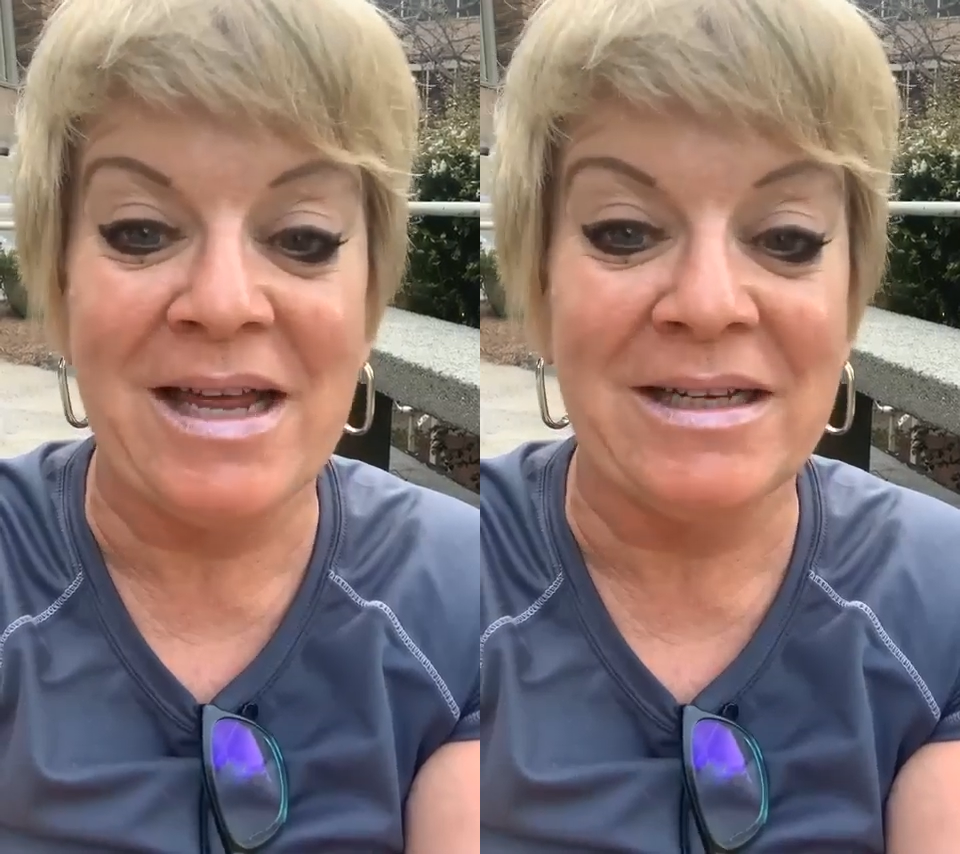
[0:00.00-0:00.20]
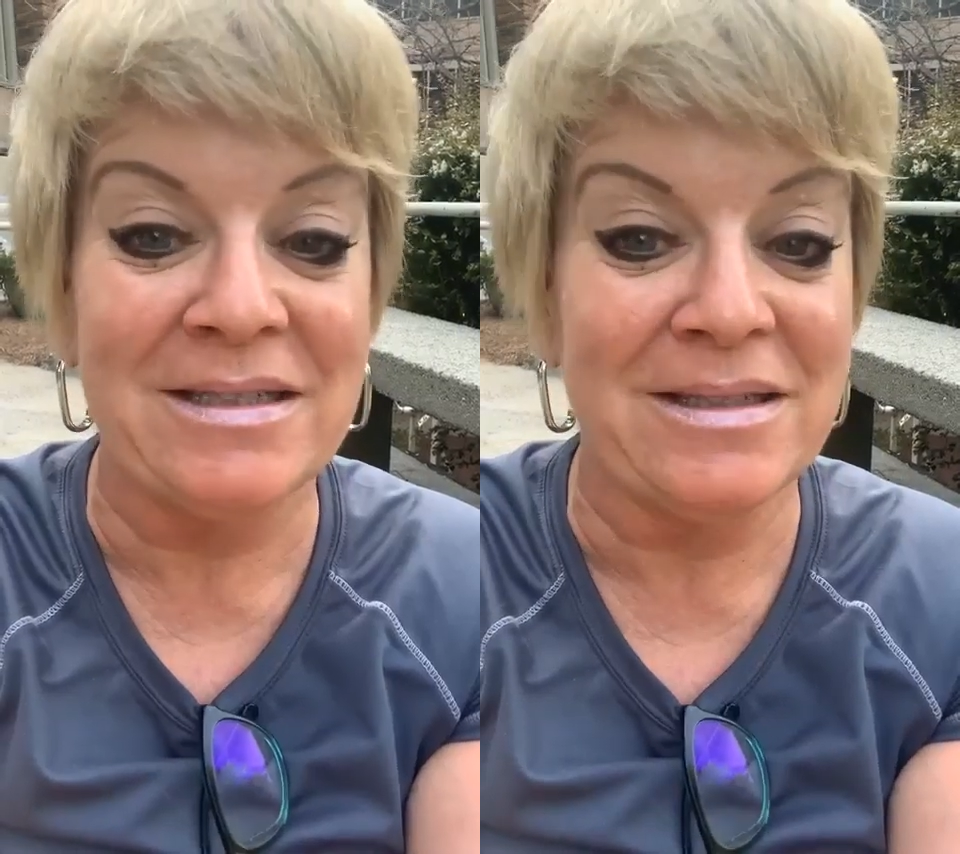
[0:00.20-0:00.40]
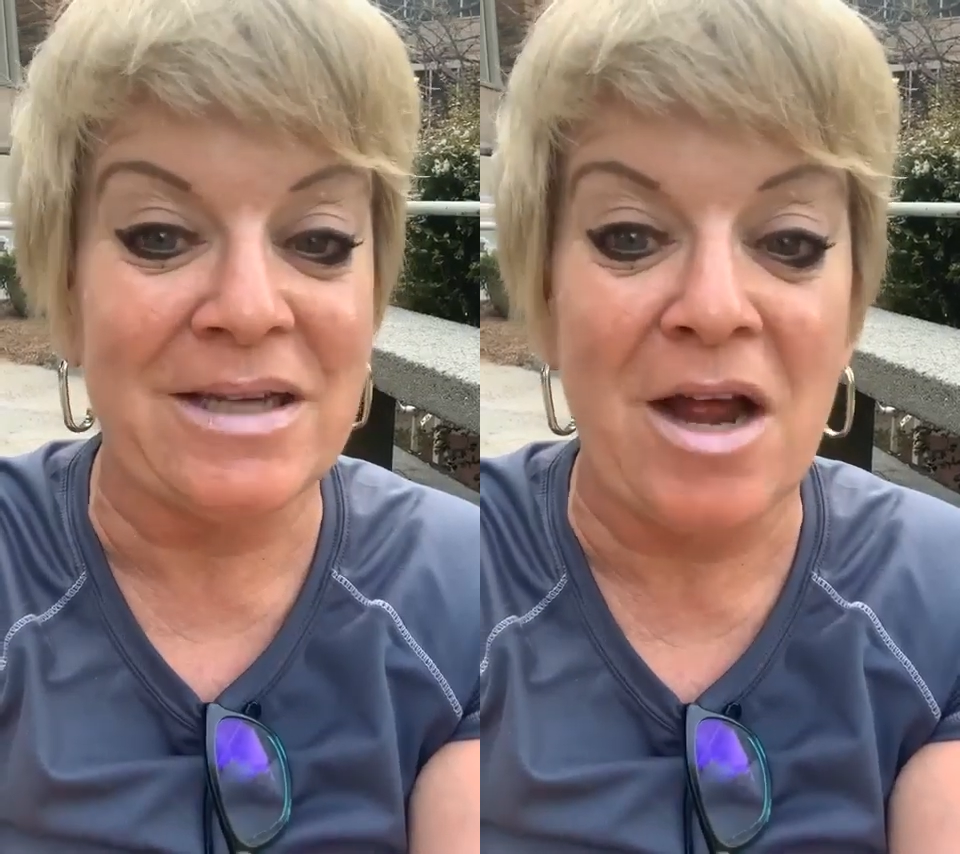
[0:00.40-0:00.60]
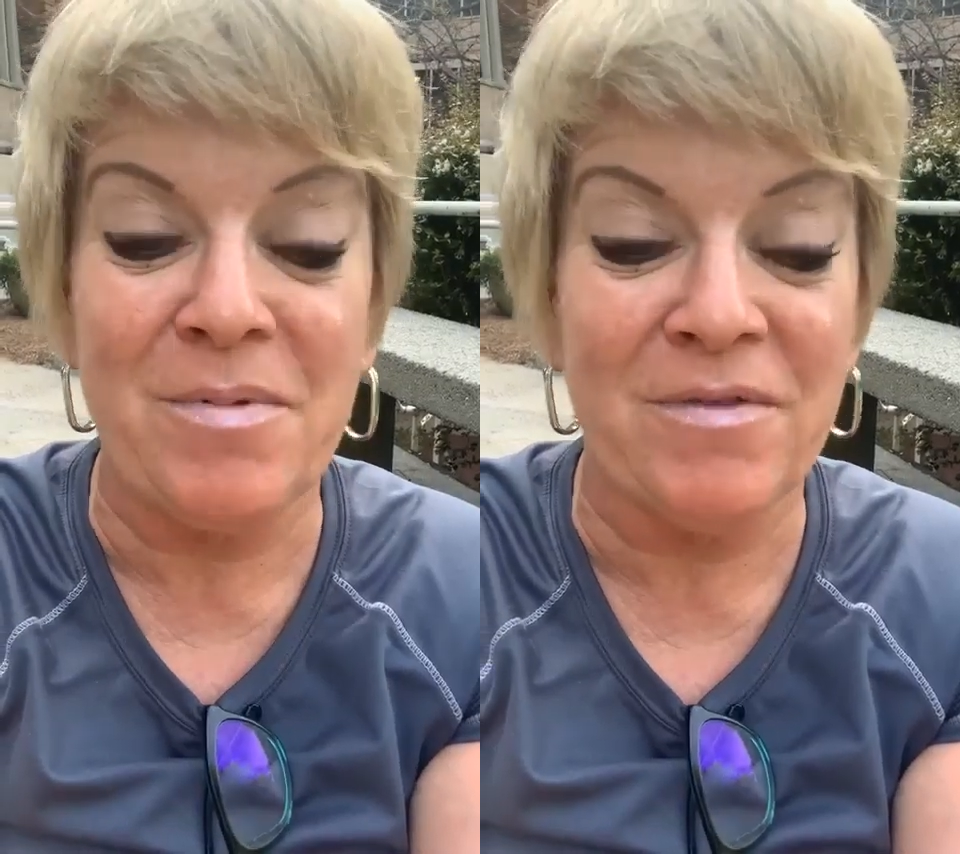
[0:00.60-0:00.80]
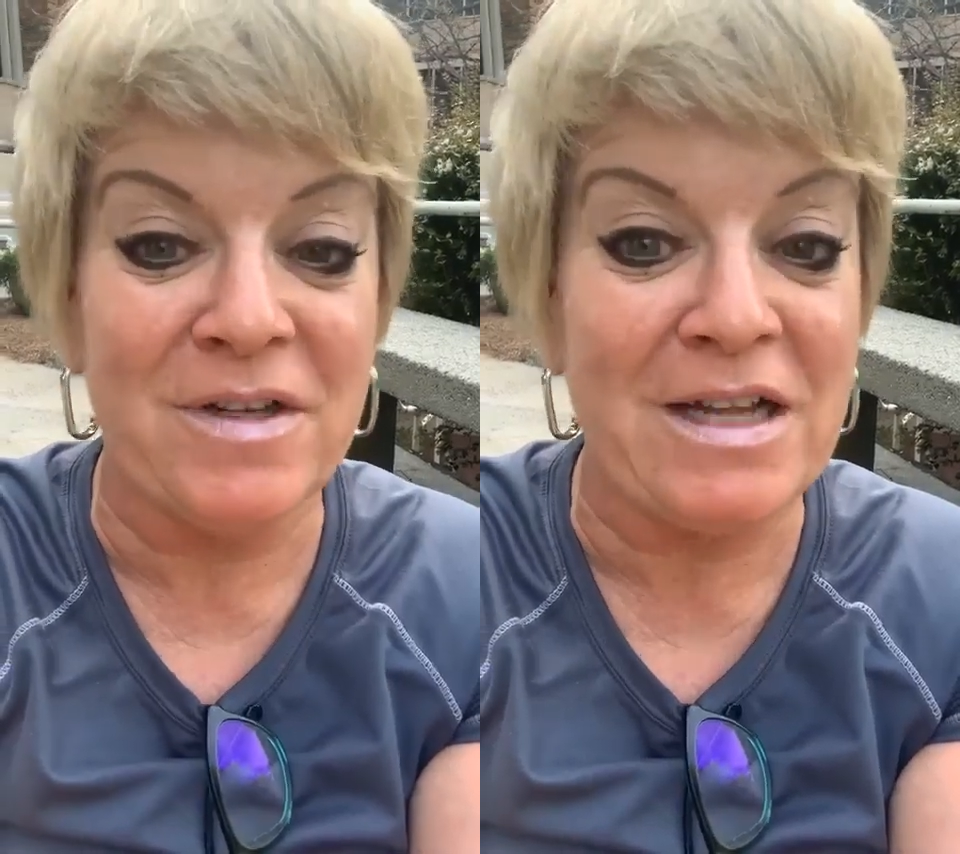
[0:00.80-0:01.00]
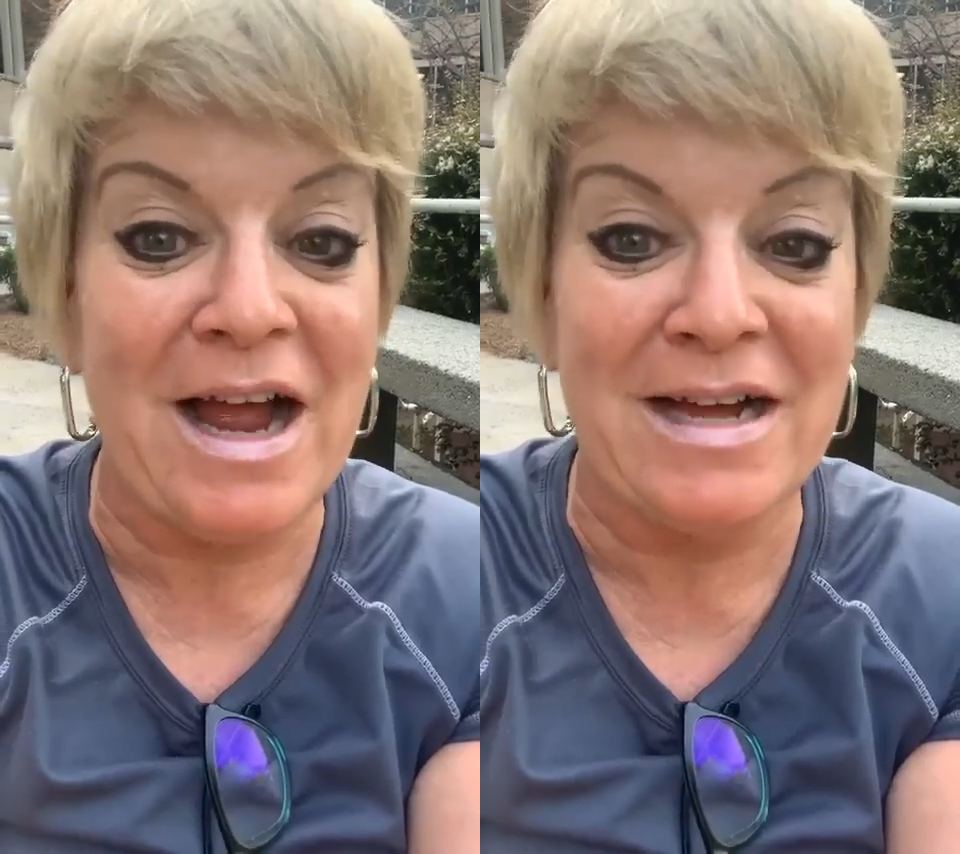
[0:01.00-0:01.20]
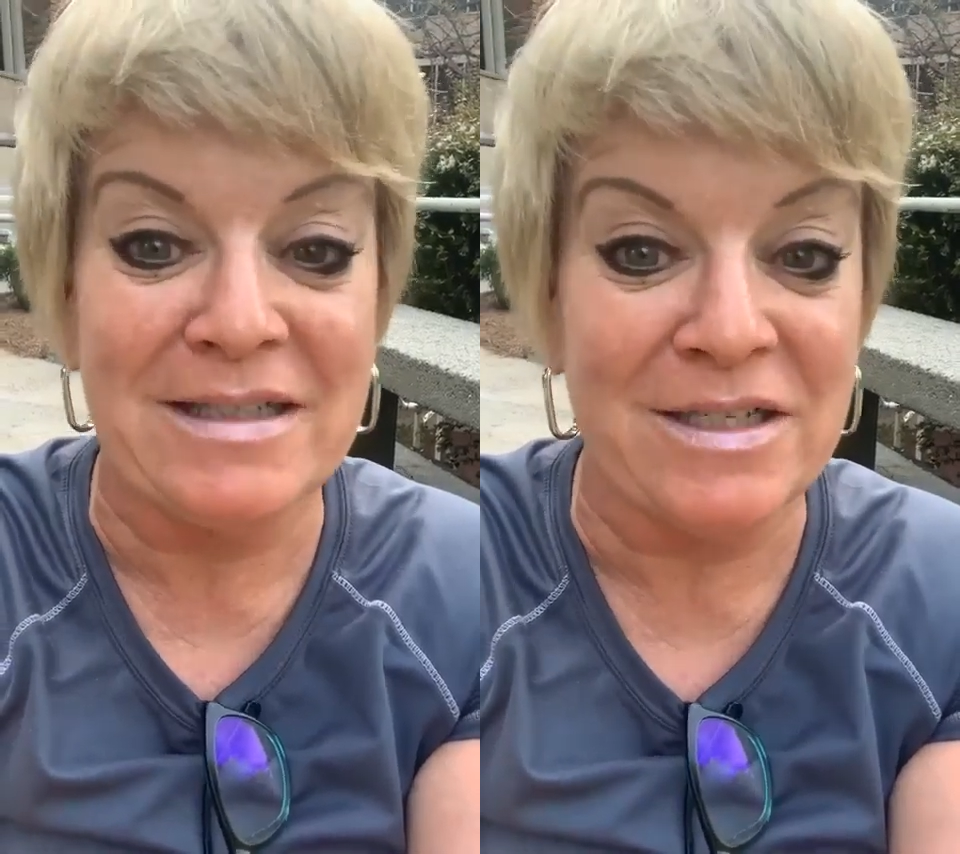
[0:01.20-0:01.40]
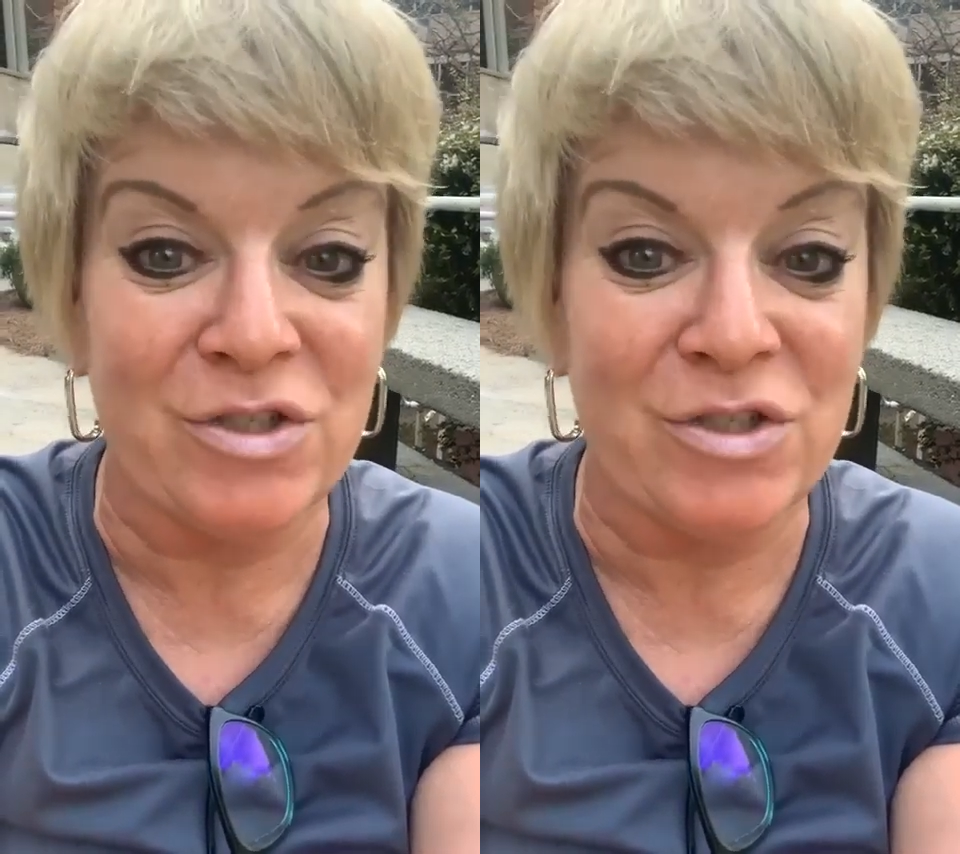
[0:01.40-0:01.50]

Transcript: a type of class,